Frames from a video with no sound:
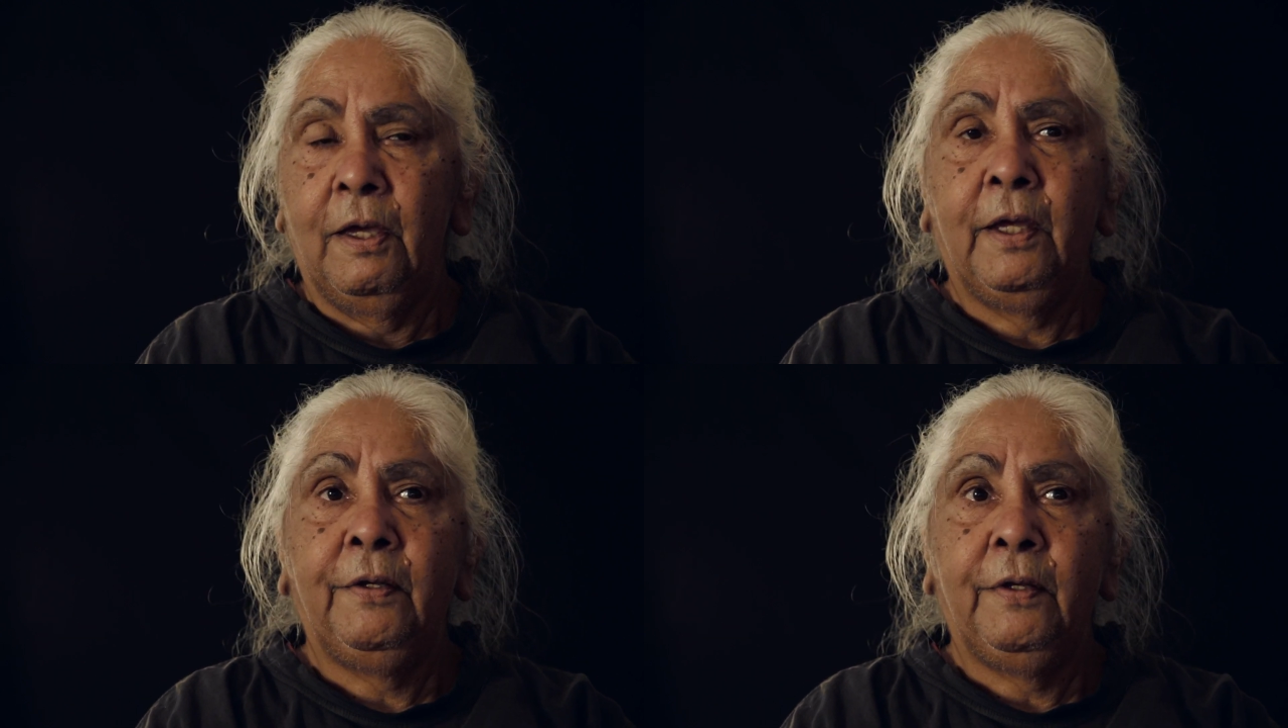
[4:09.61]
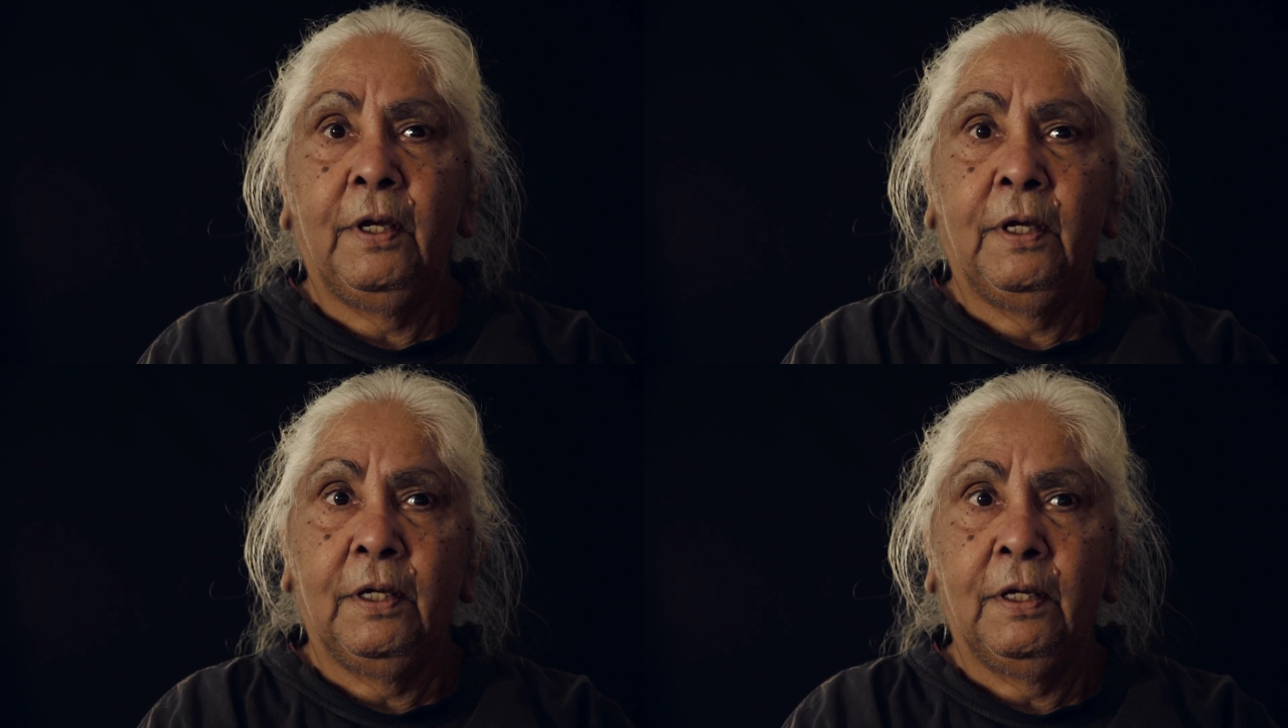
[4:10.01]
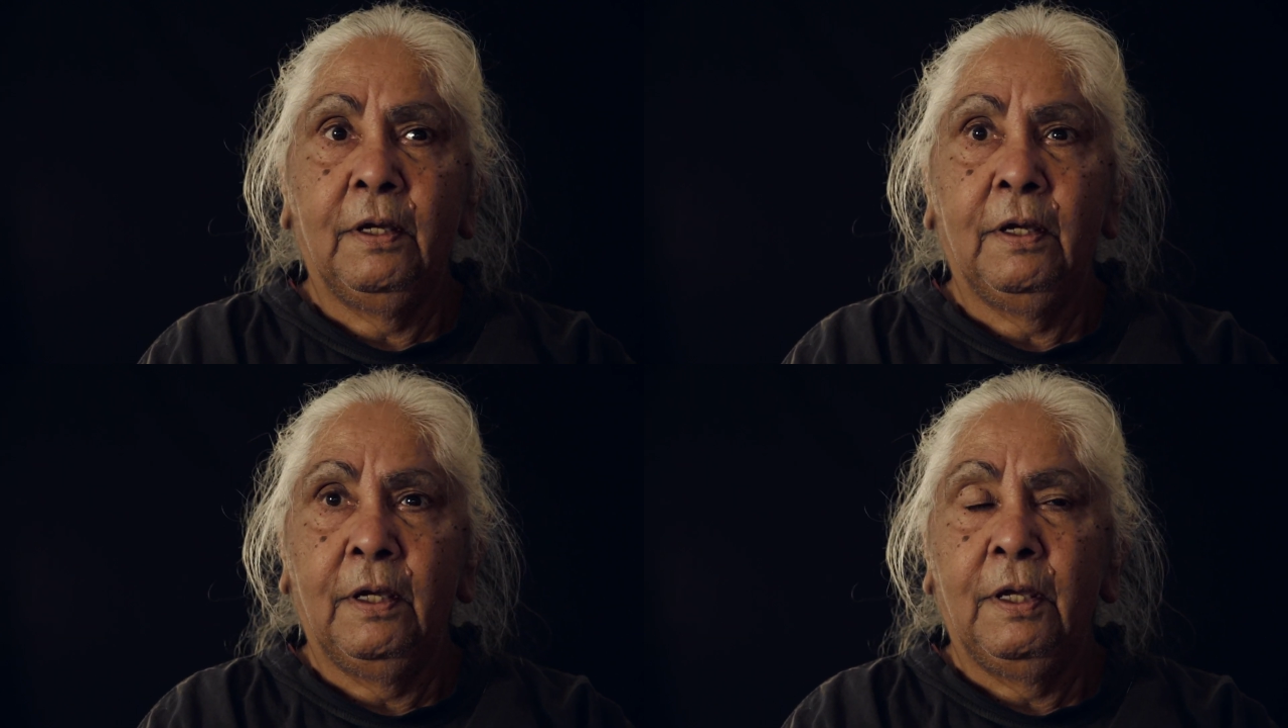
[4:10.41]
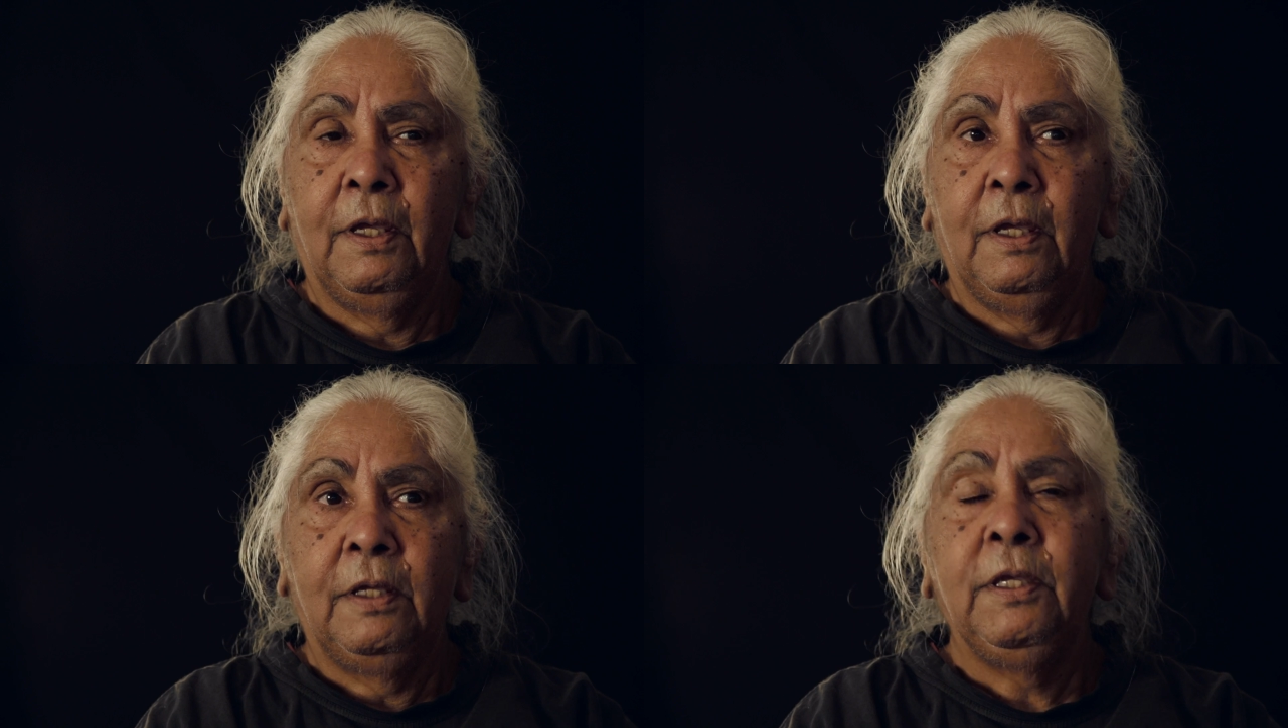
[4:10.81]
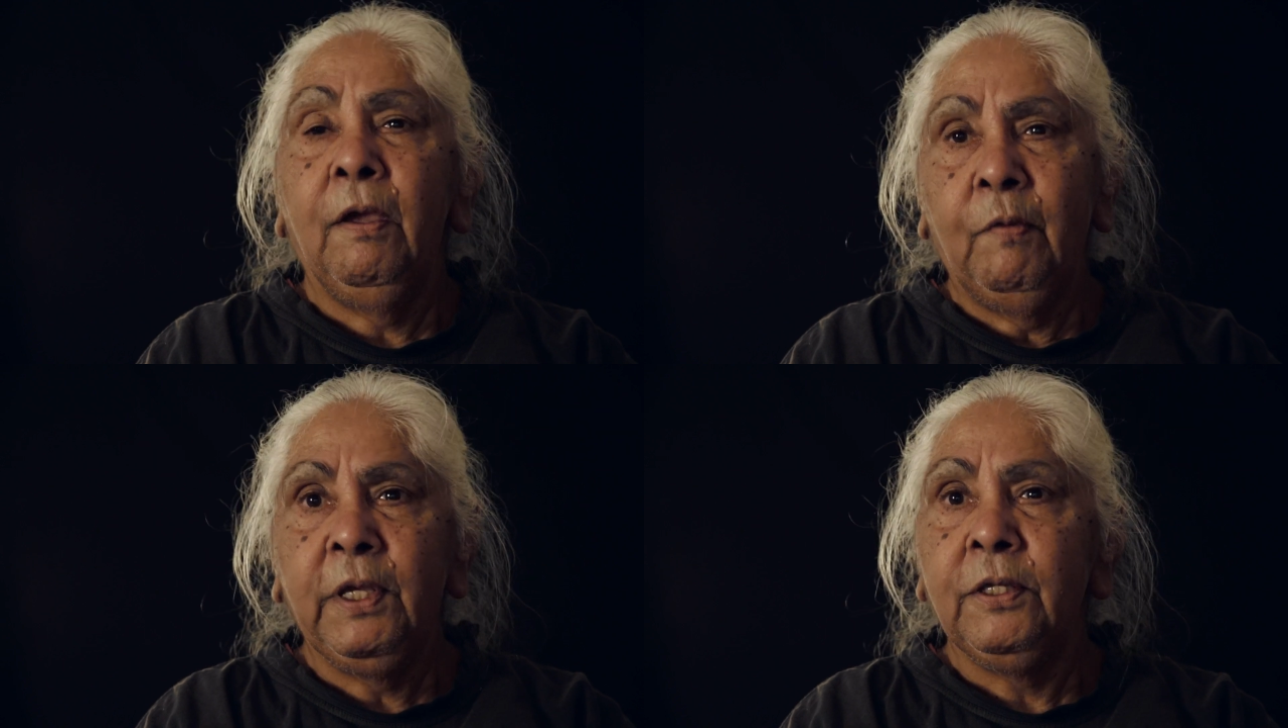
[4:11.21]
And uh,
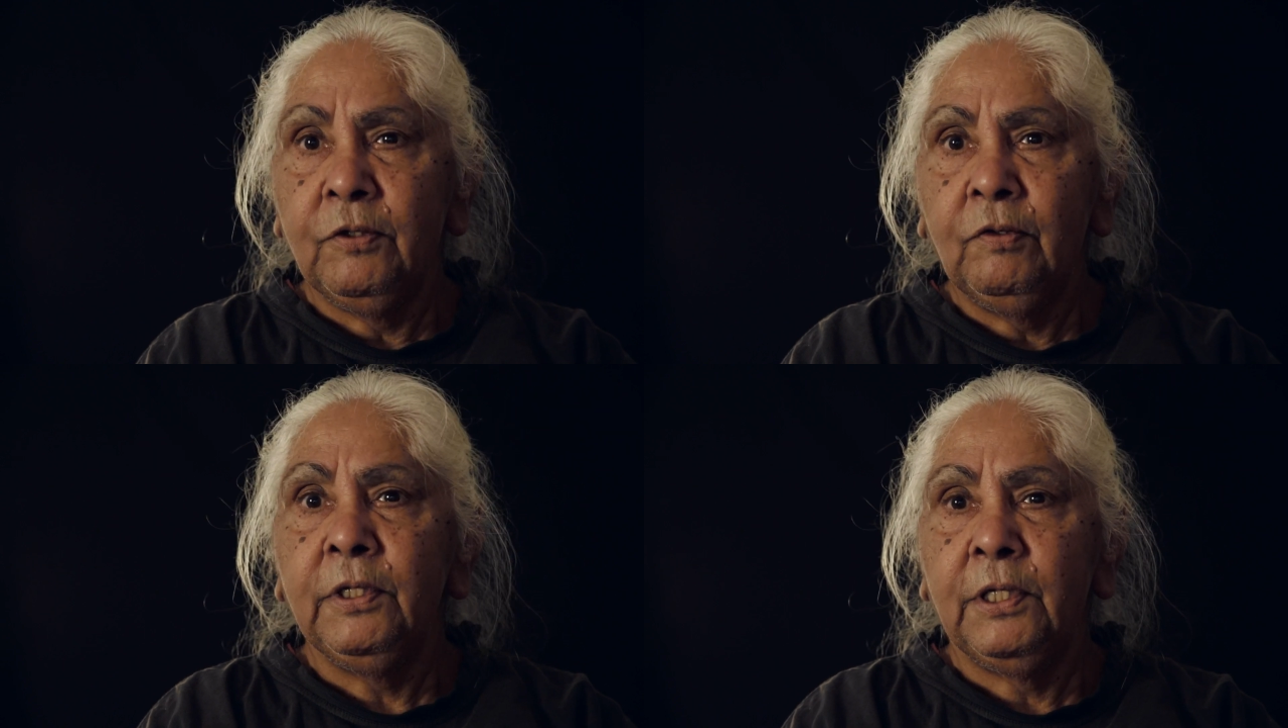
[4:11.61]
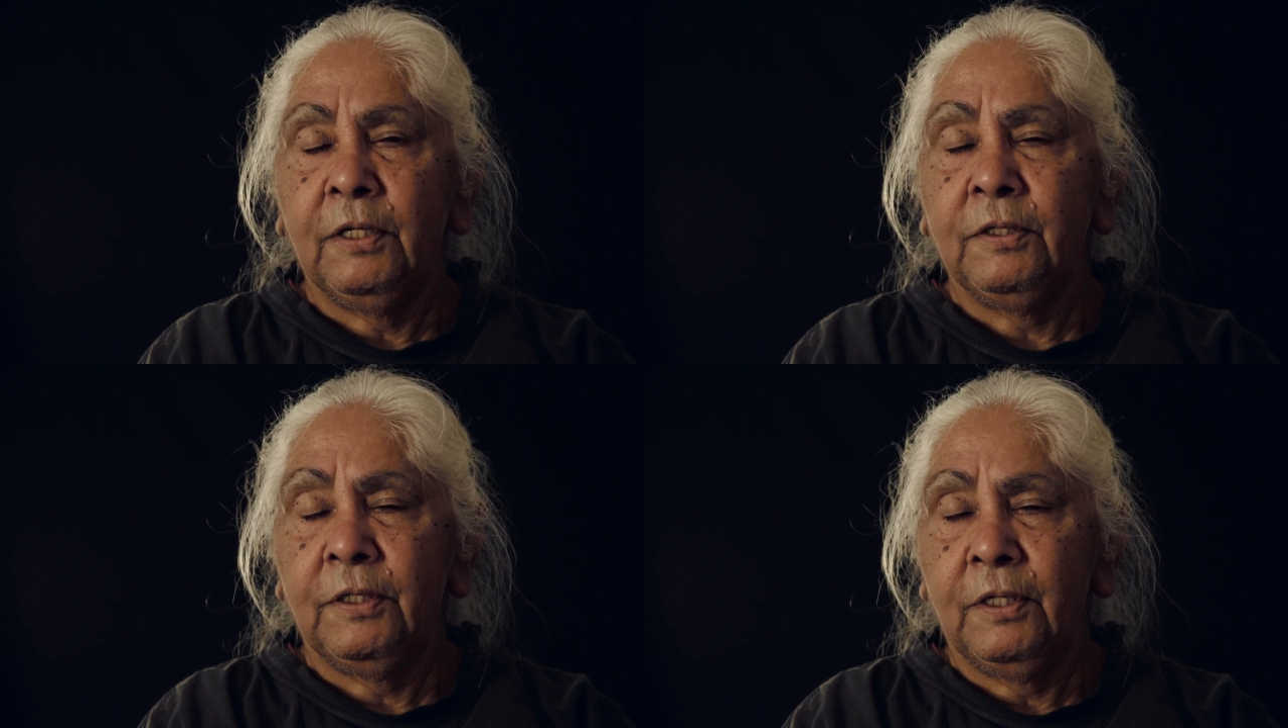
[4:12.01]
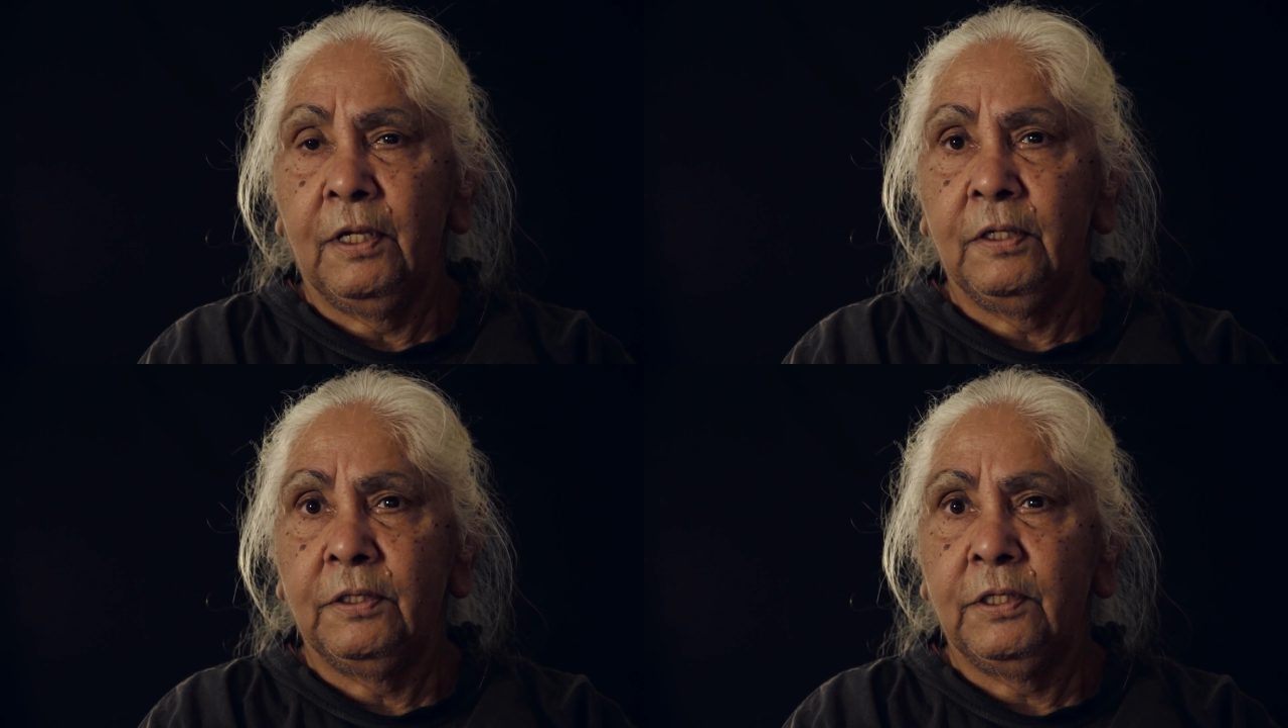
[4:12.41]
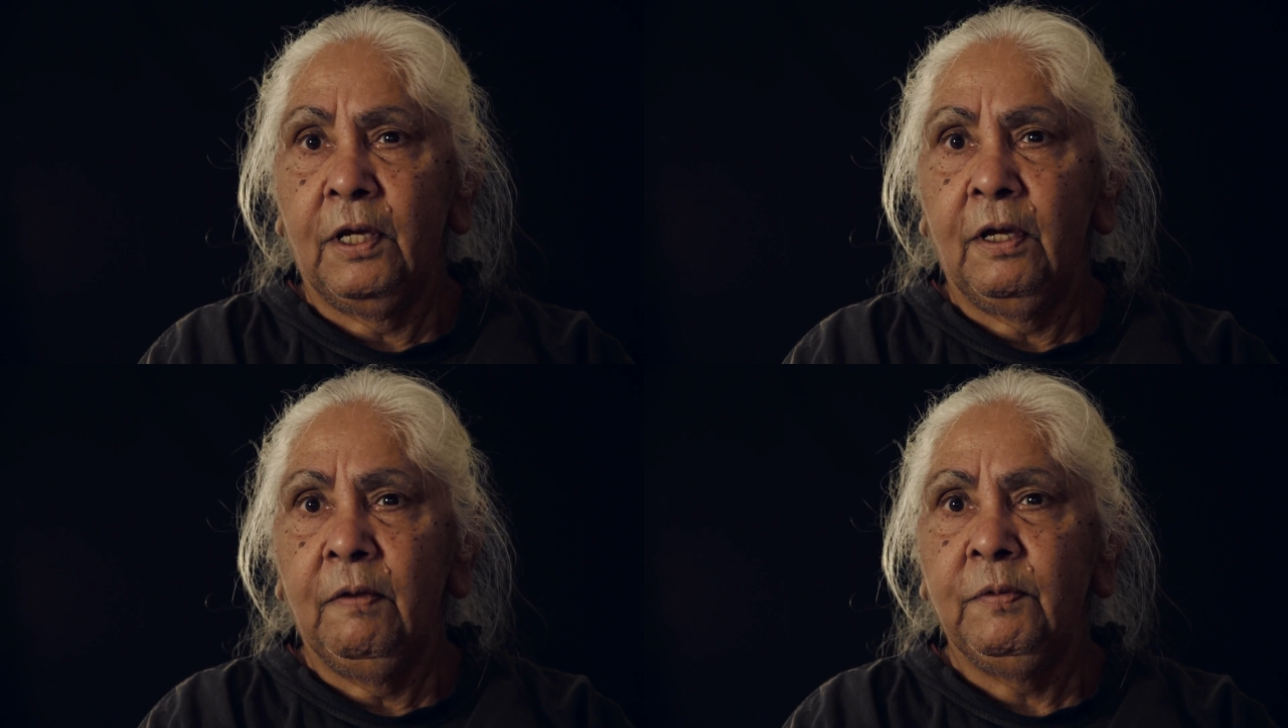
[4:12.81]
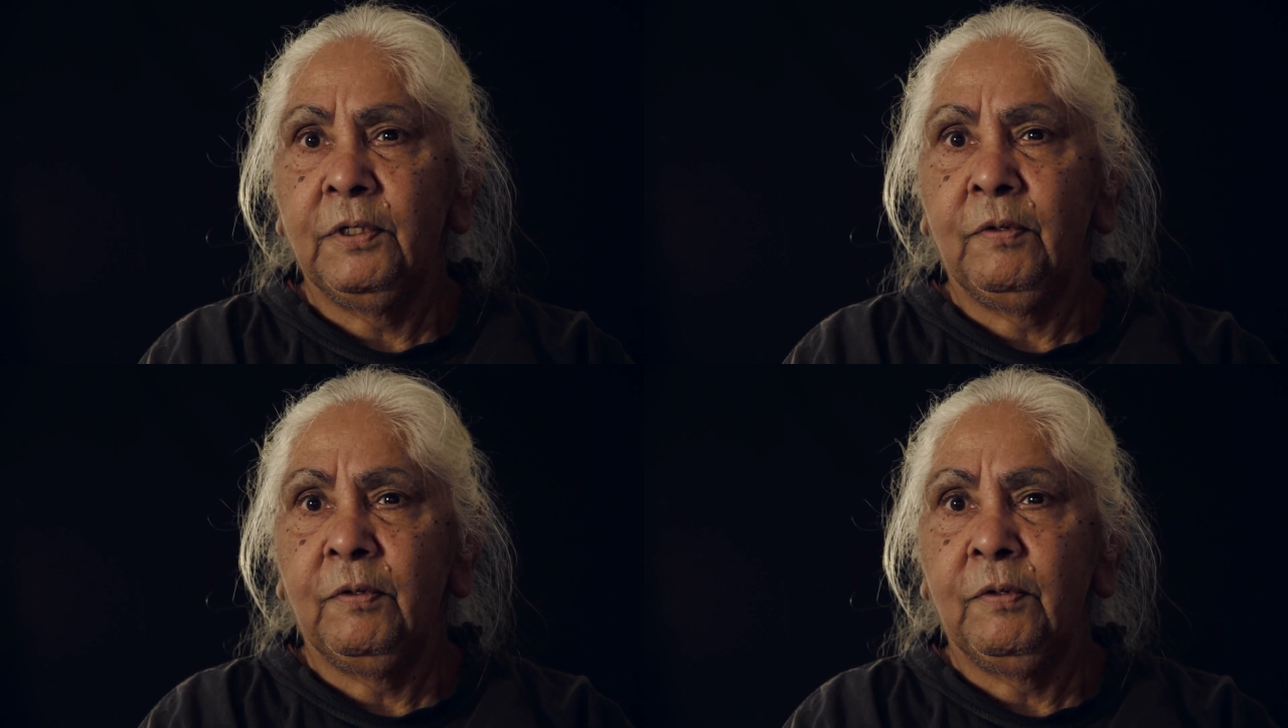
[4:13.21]
yeah, we enjoyed those those times,